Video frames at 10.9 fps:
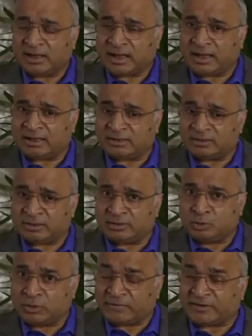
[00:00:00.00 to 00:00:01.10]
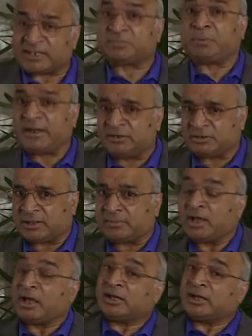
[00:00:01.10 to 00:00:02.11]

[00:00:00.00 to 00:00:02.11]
and you would have to explain to them,